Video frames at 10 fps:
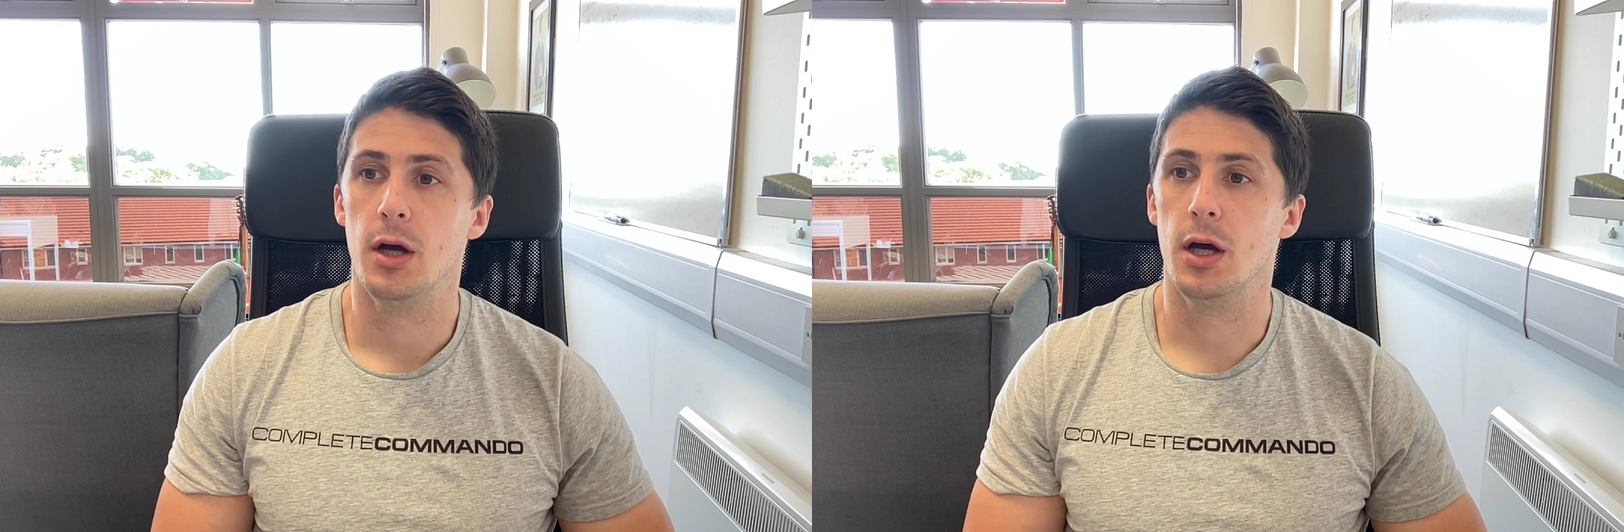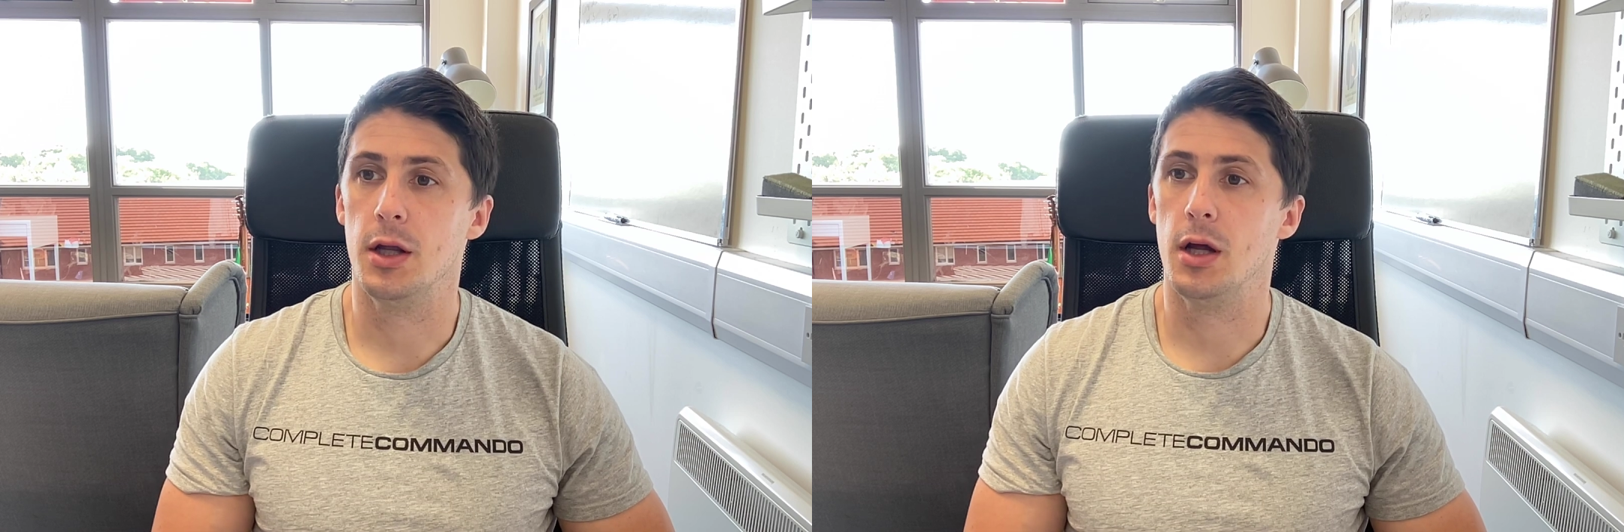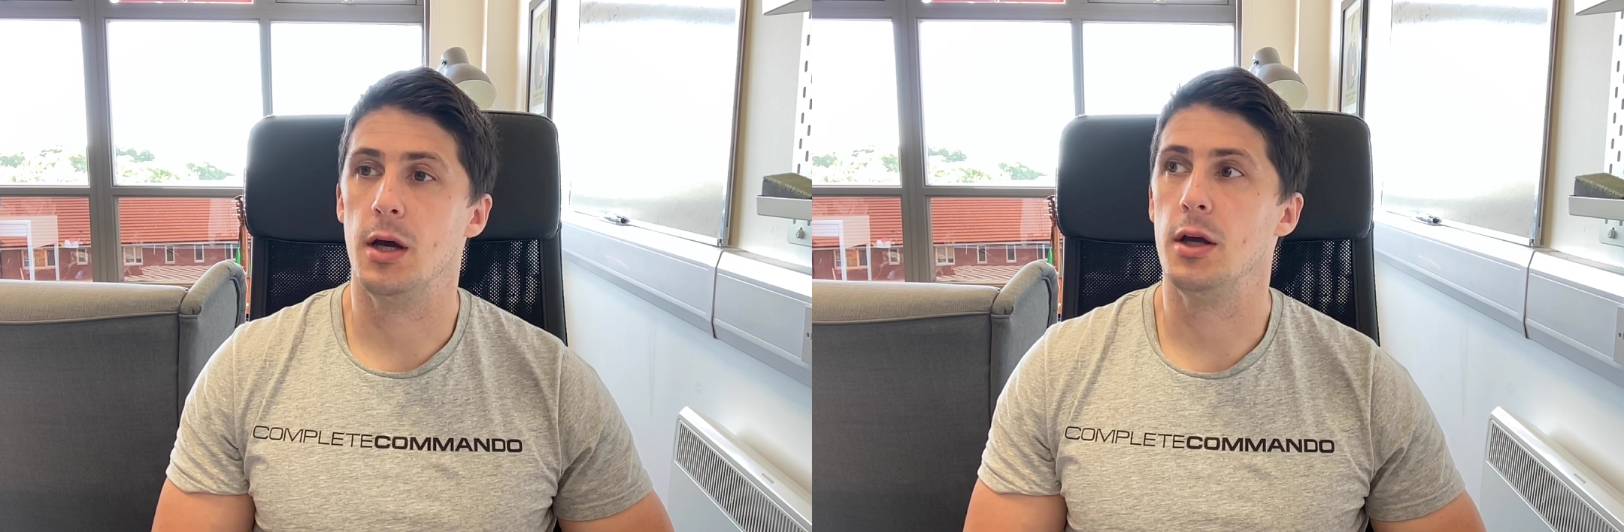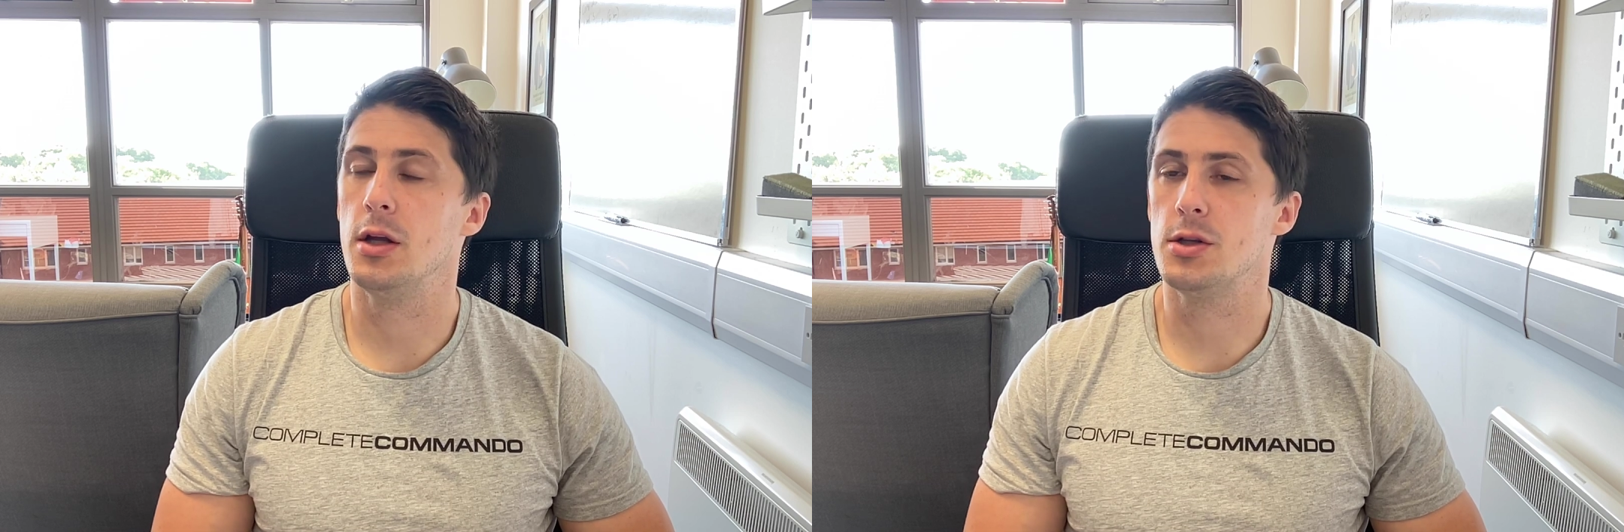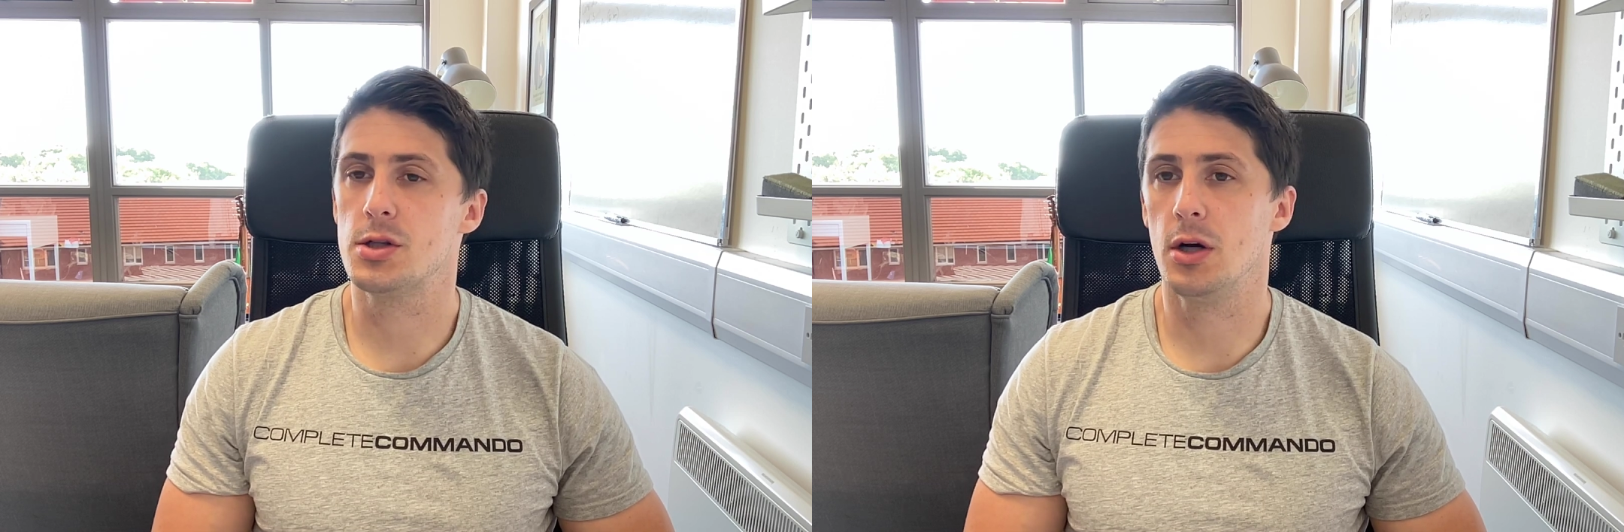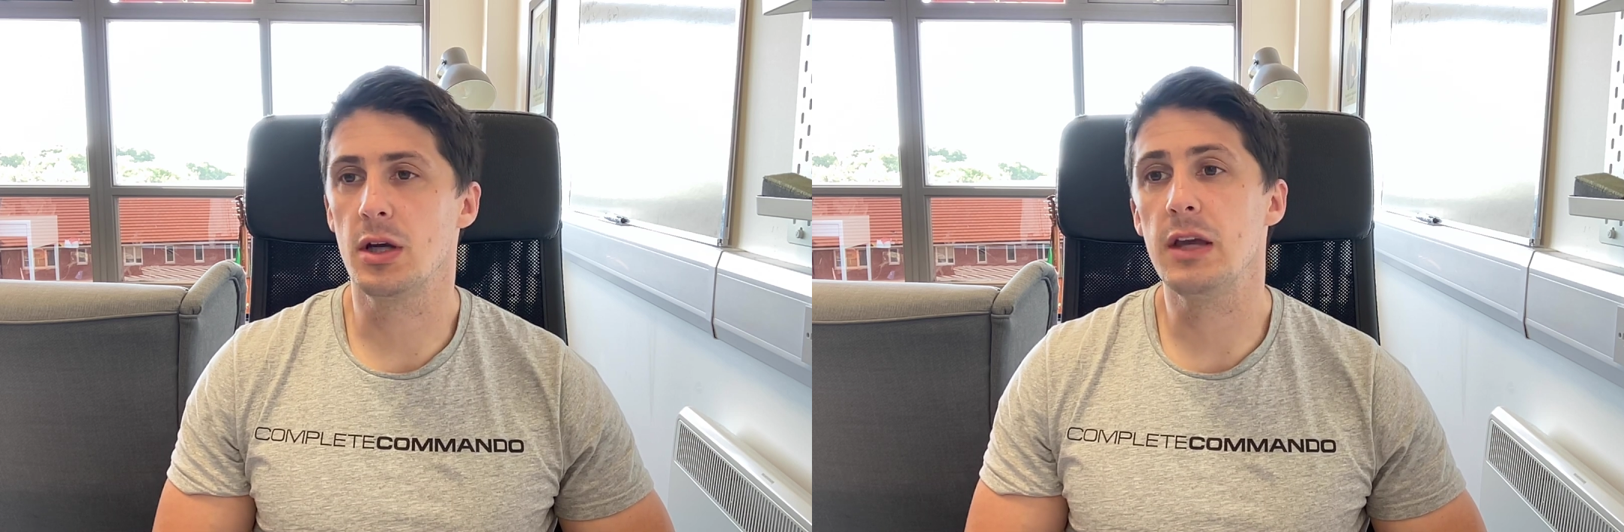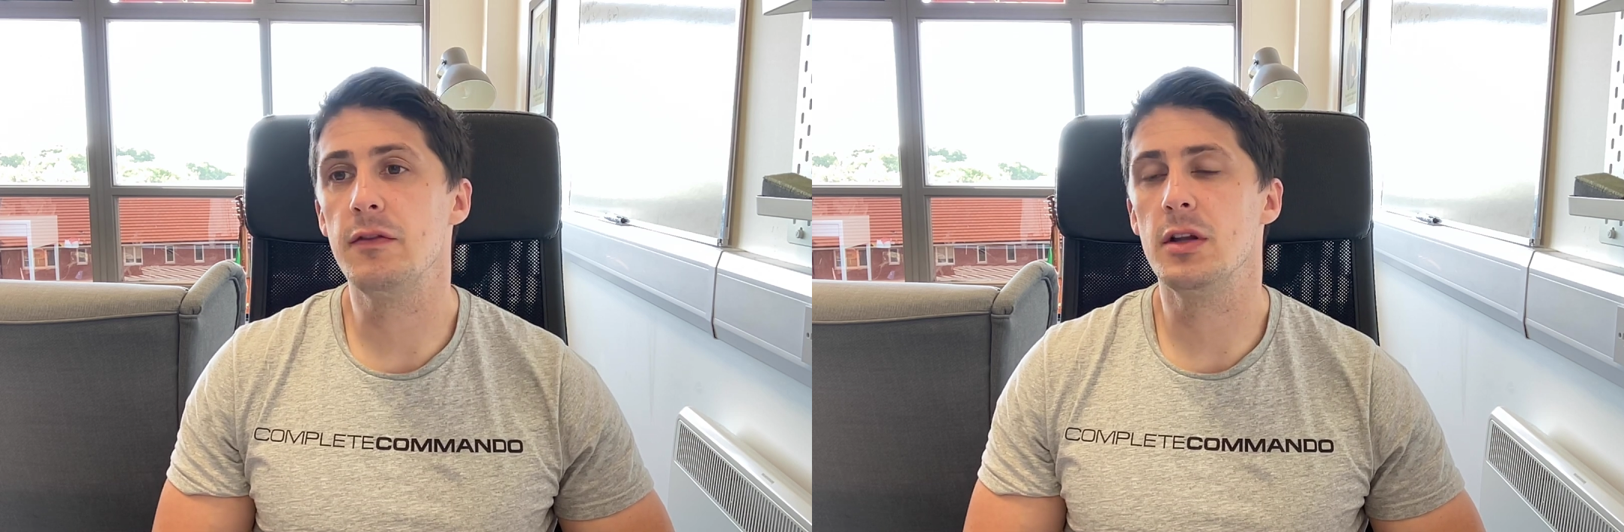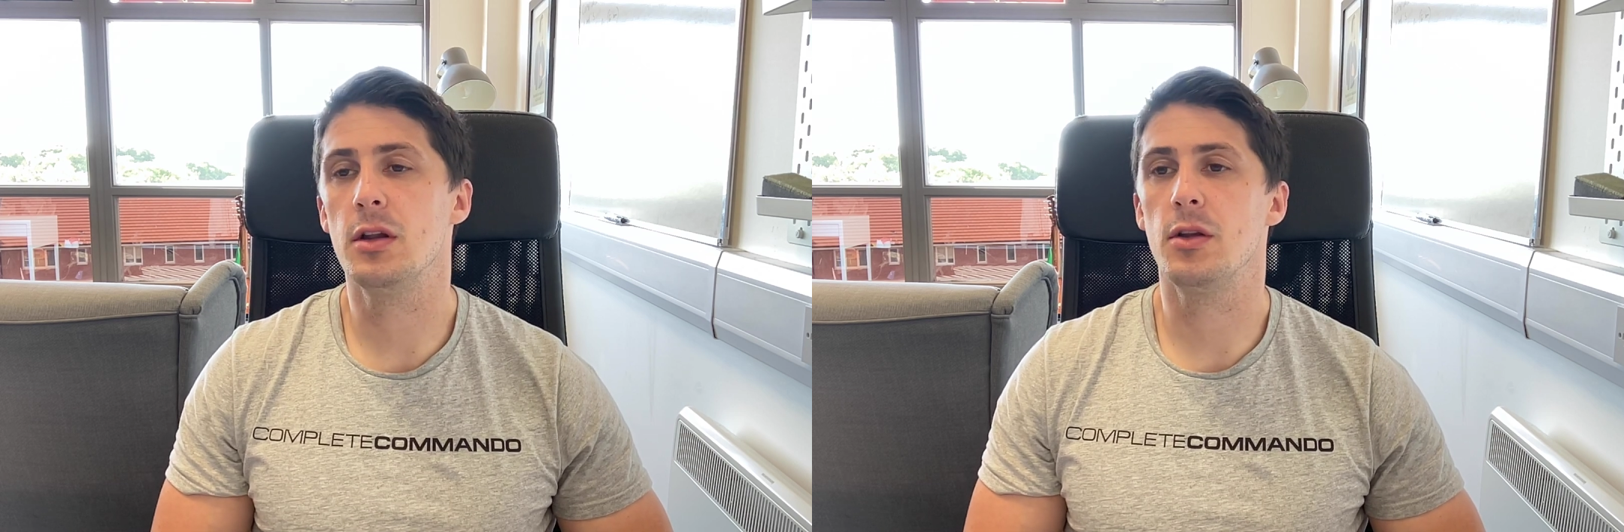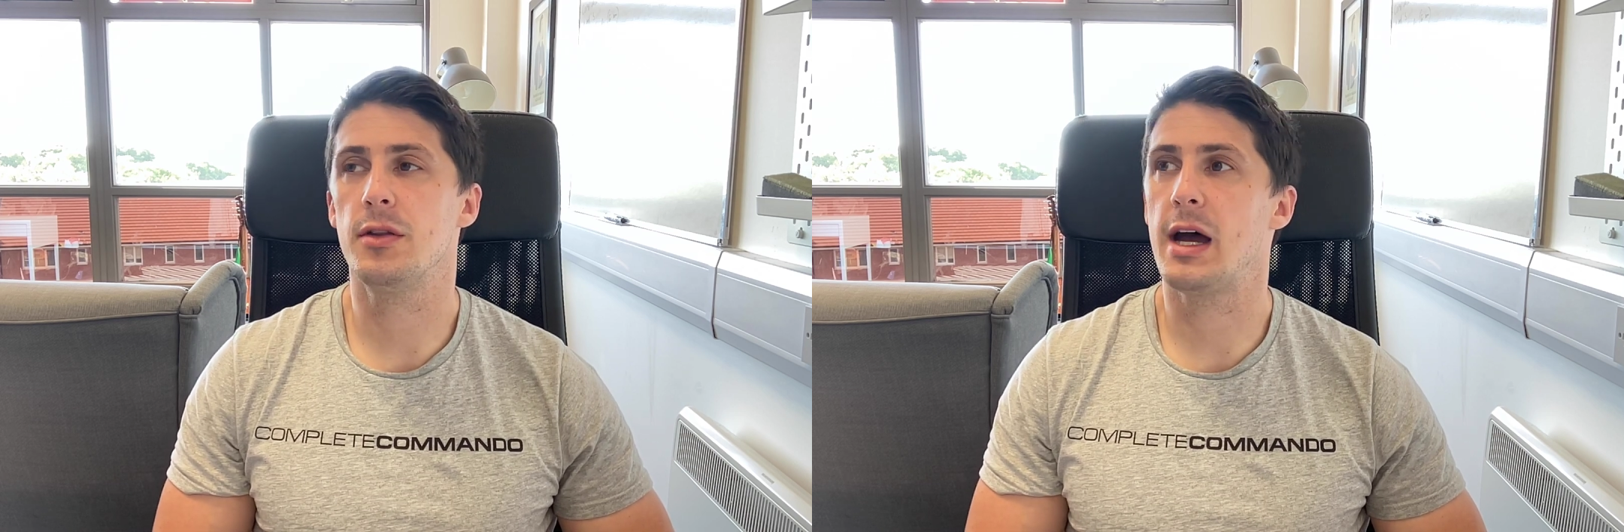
and start giving